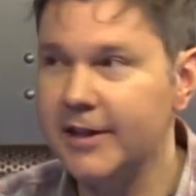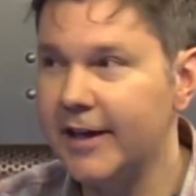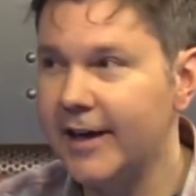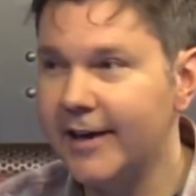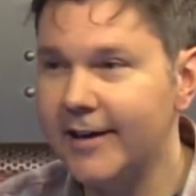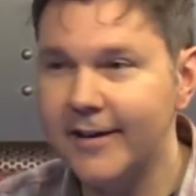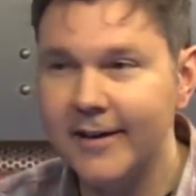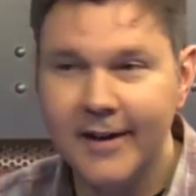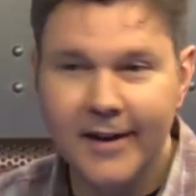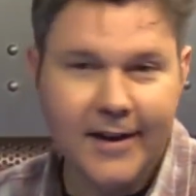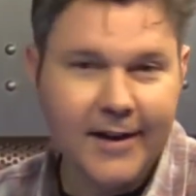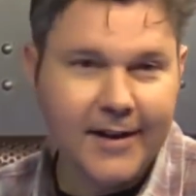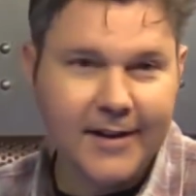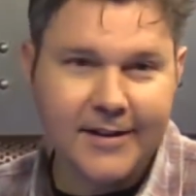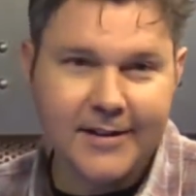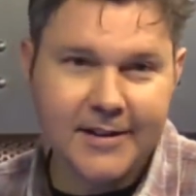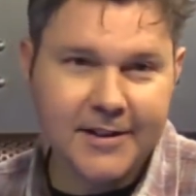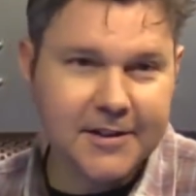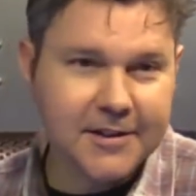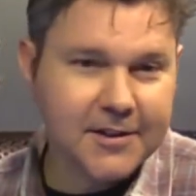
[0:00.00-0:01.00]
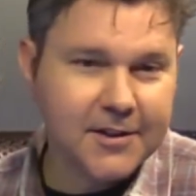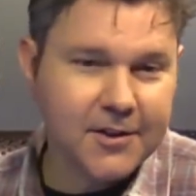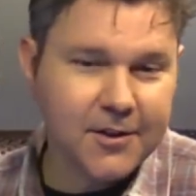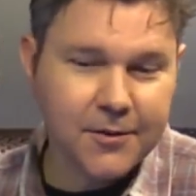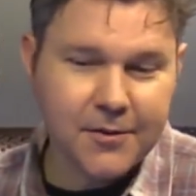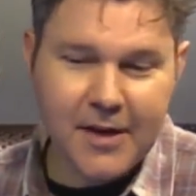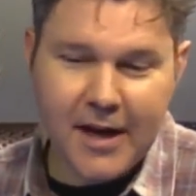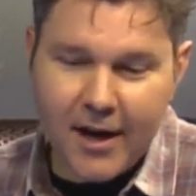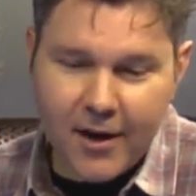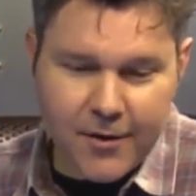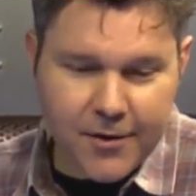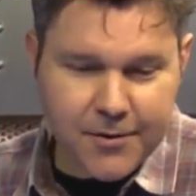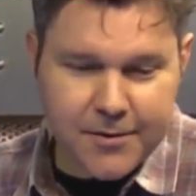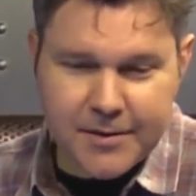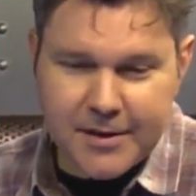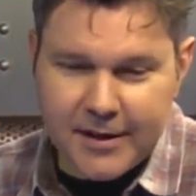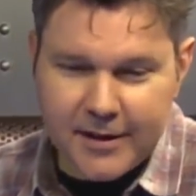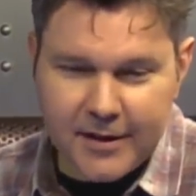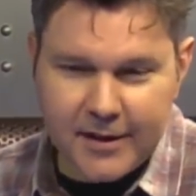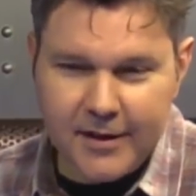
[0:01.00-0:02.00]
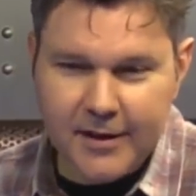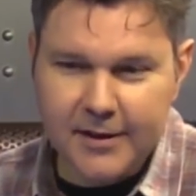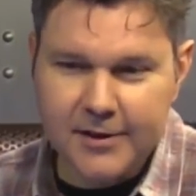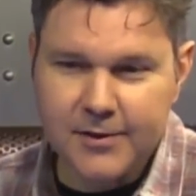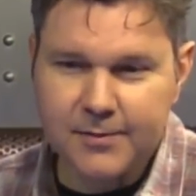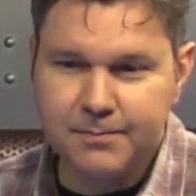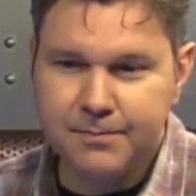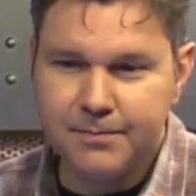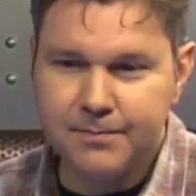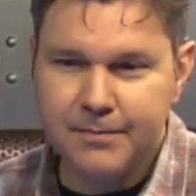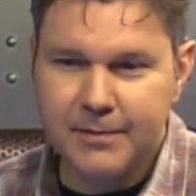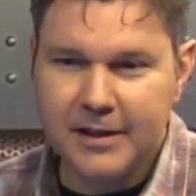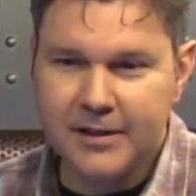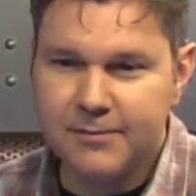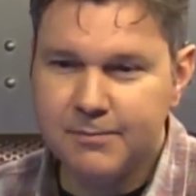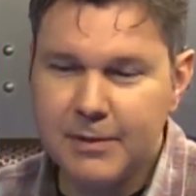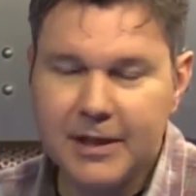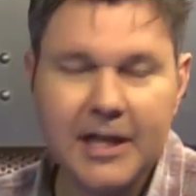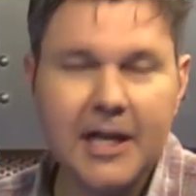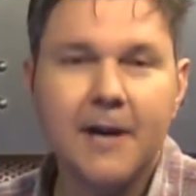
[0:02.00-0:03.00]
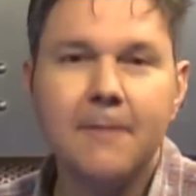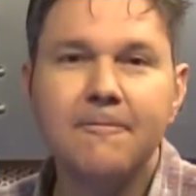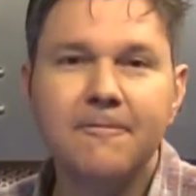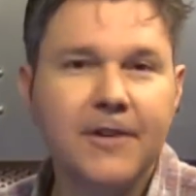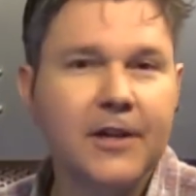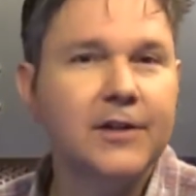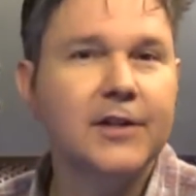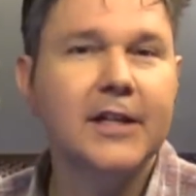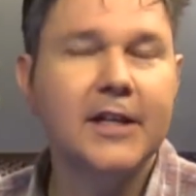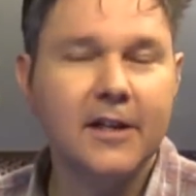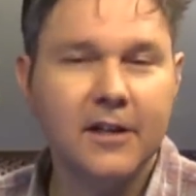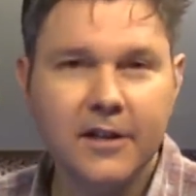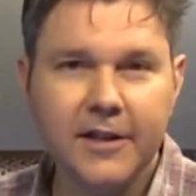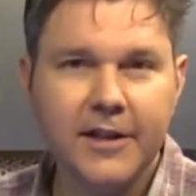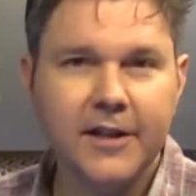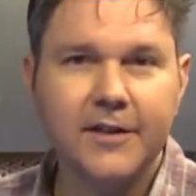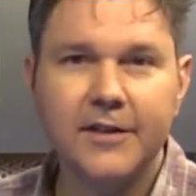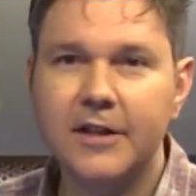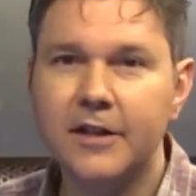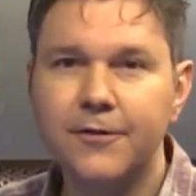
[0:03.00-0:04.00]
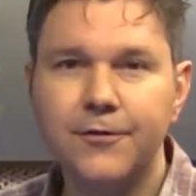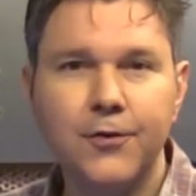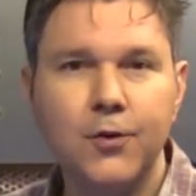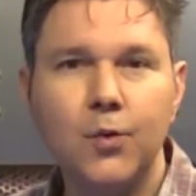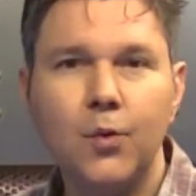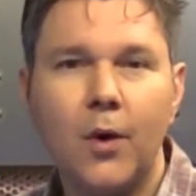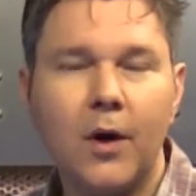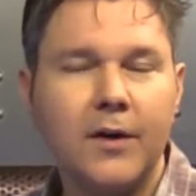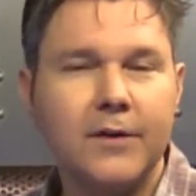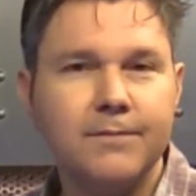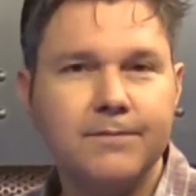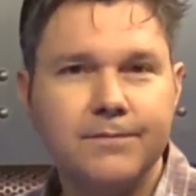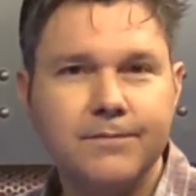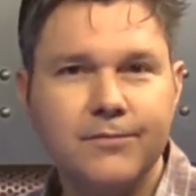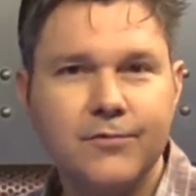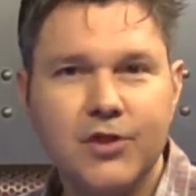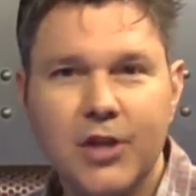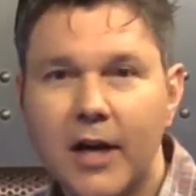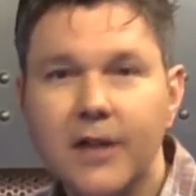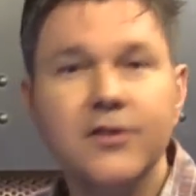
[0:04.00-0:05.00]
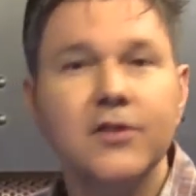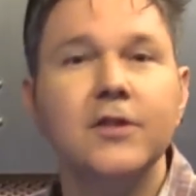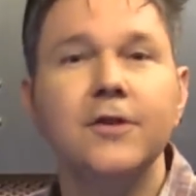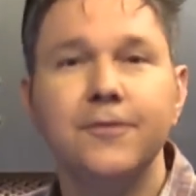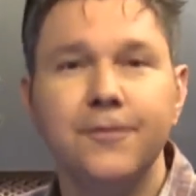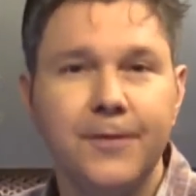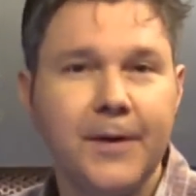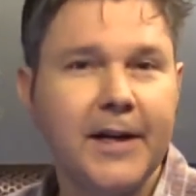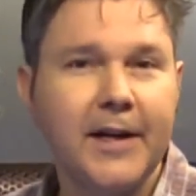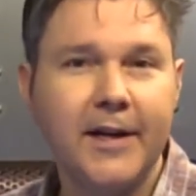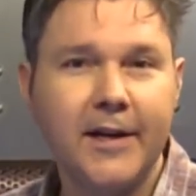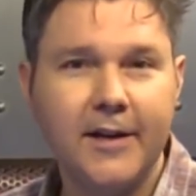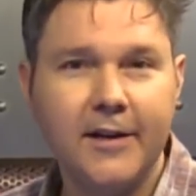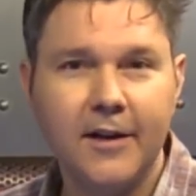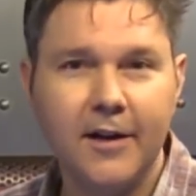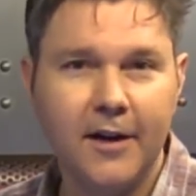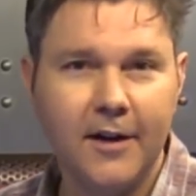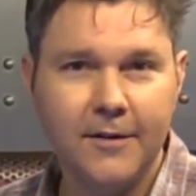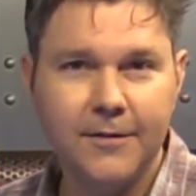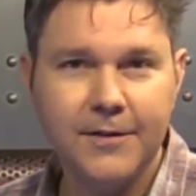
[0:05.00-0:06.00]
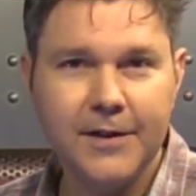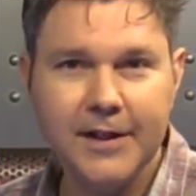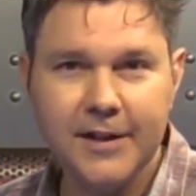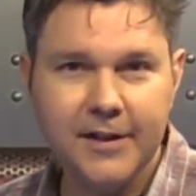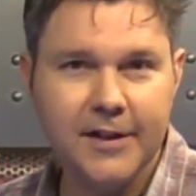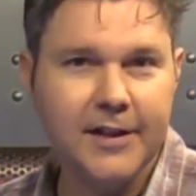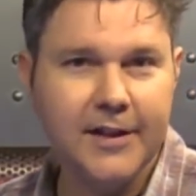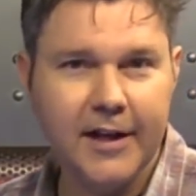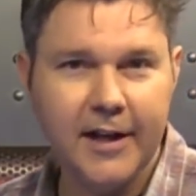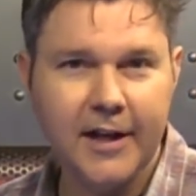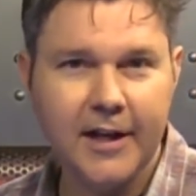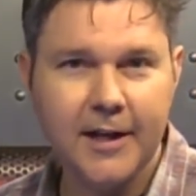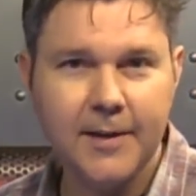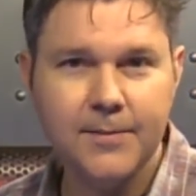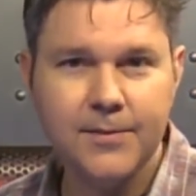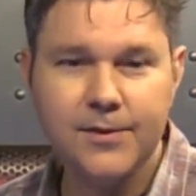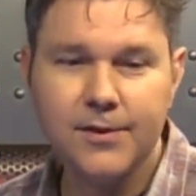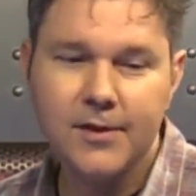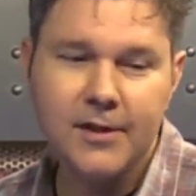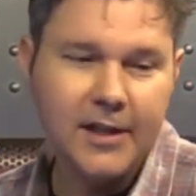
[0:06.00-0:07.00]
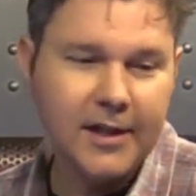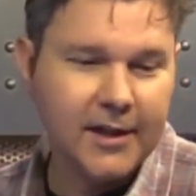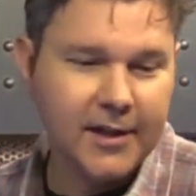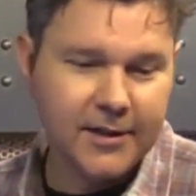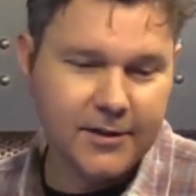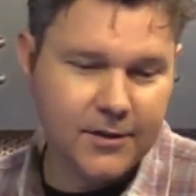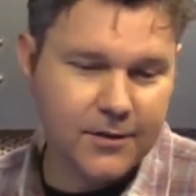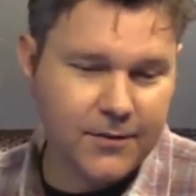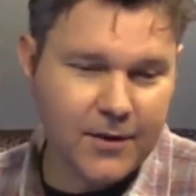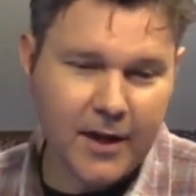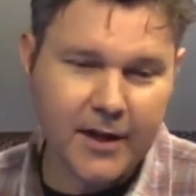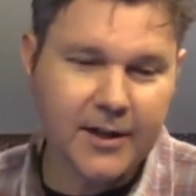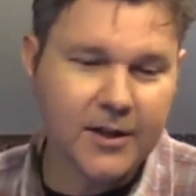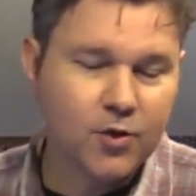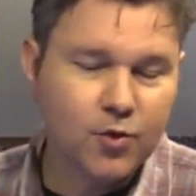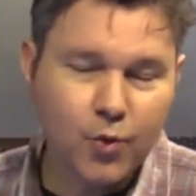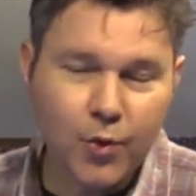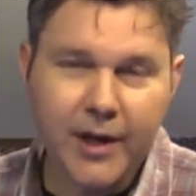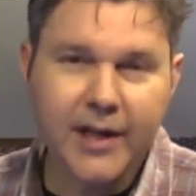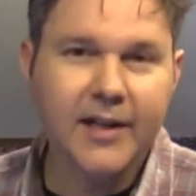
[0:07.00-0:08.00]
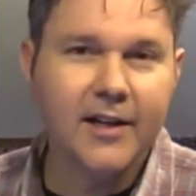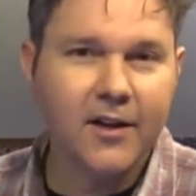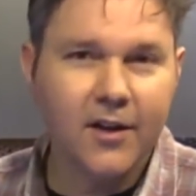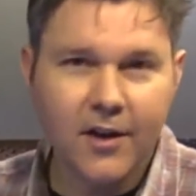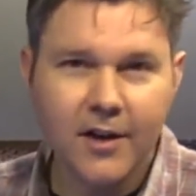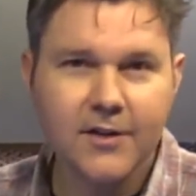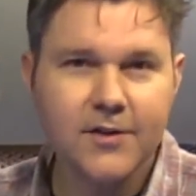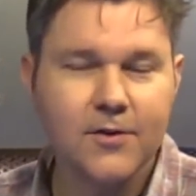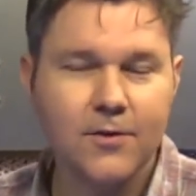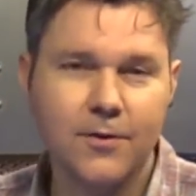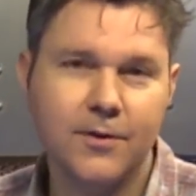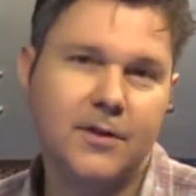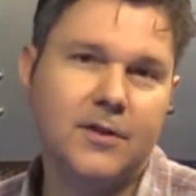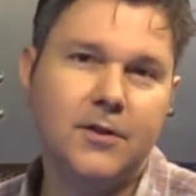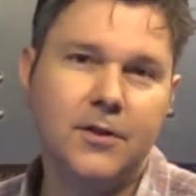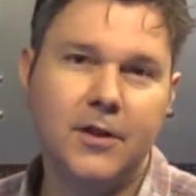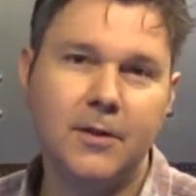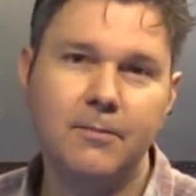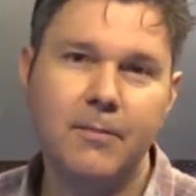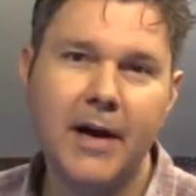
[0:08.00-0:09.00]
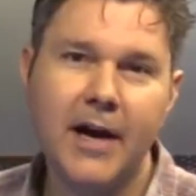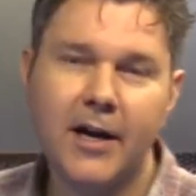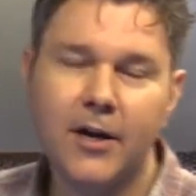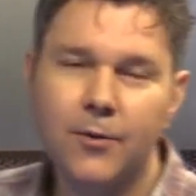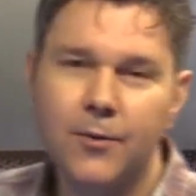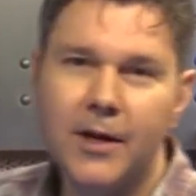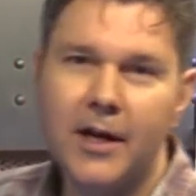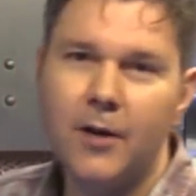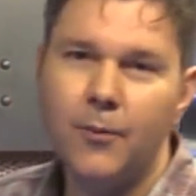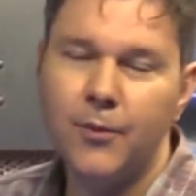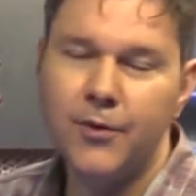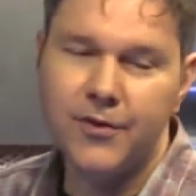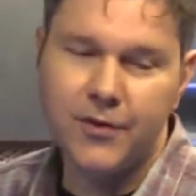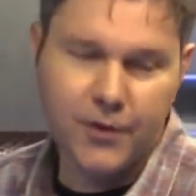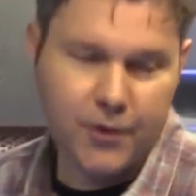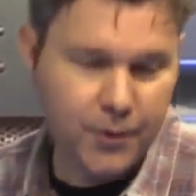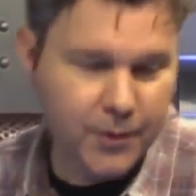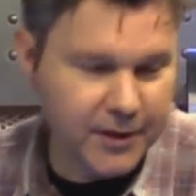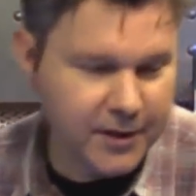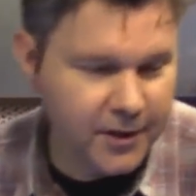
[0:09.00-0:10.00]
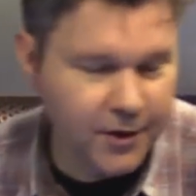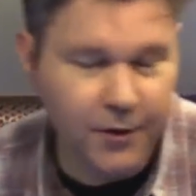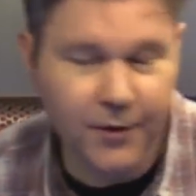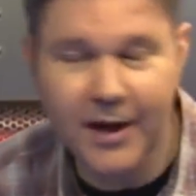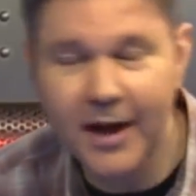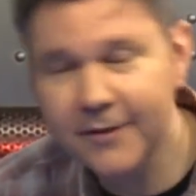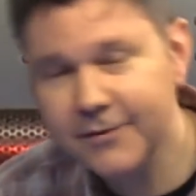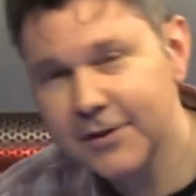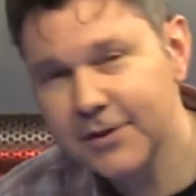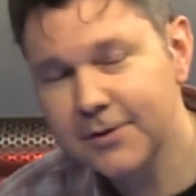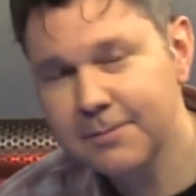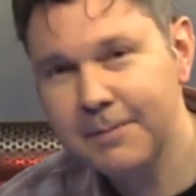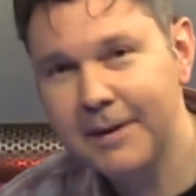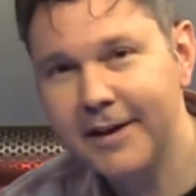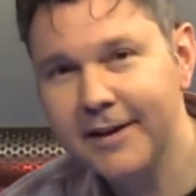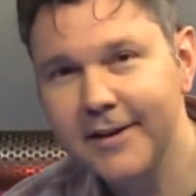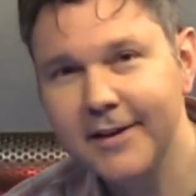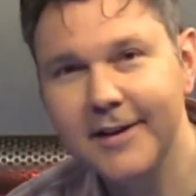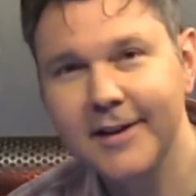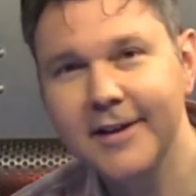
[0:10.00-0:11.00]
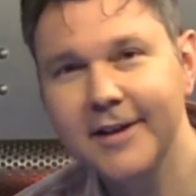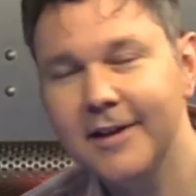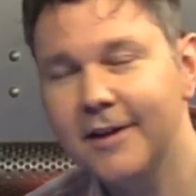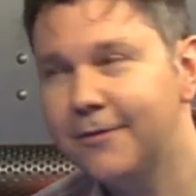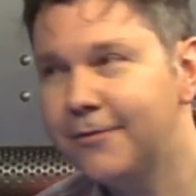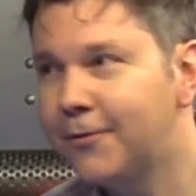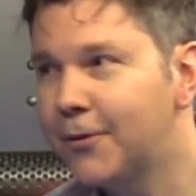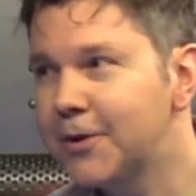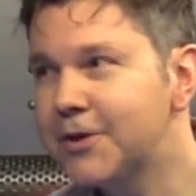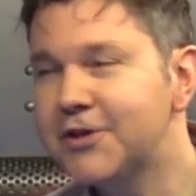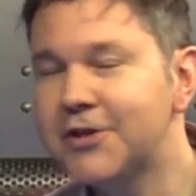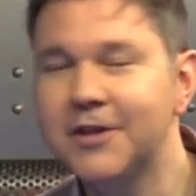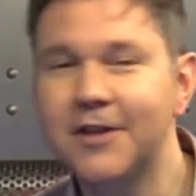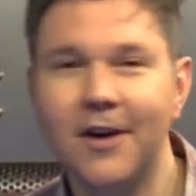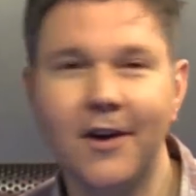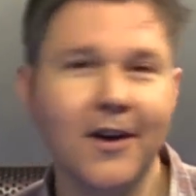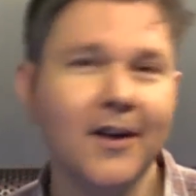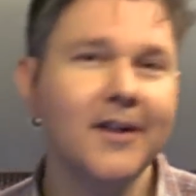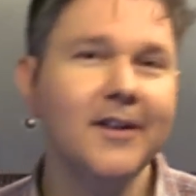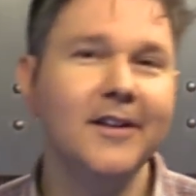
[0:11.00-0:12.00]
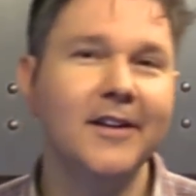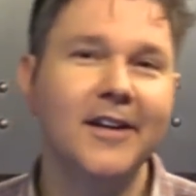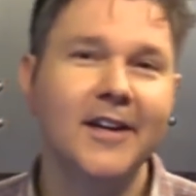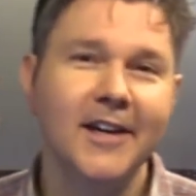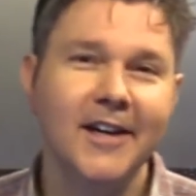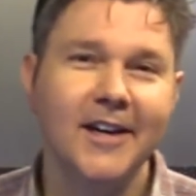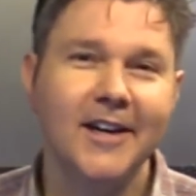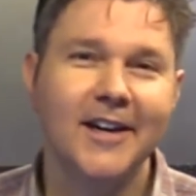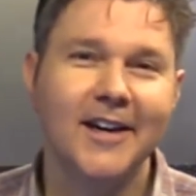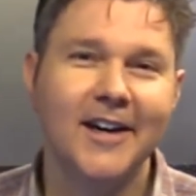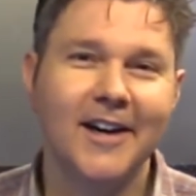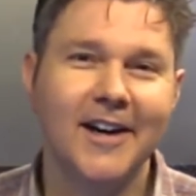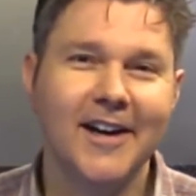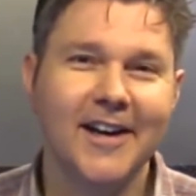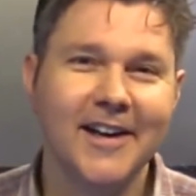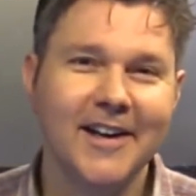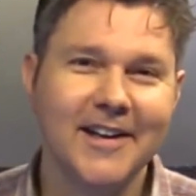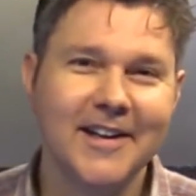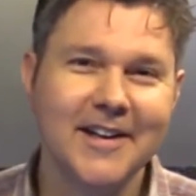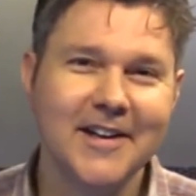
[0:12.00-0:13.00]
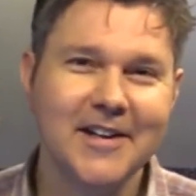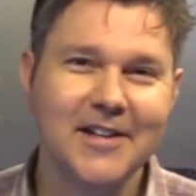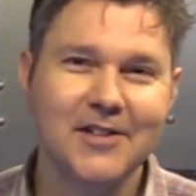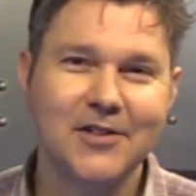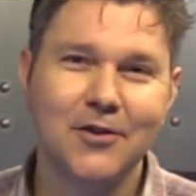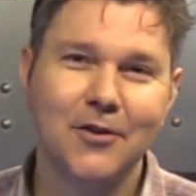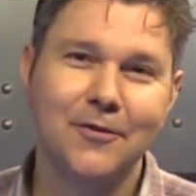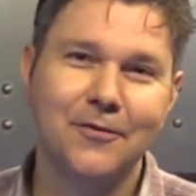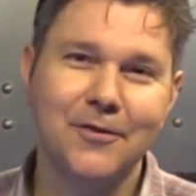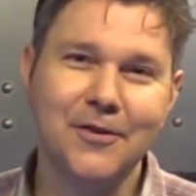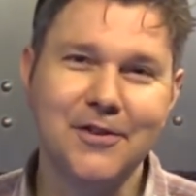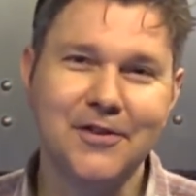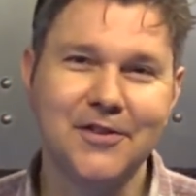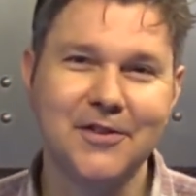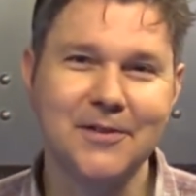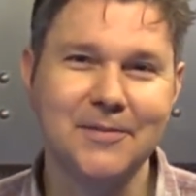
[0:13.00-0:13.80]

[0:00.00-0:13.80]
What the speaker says: And you know, now it's become very clear that if you are just a fan of indie games, you've got a great console that you can pack around with you, and you don't have to spend a fortune on a Surface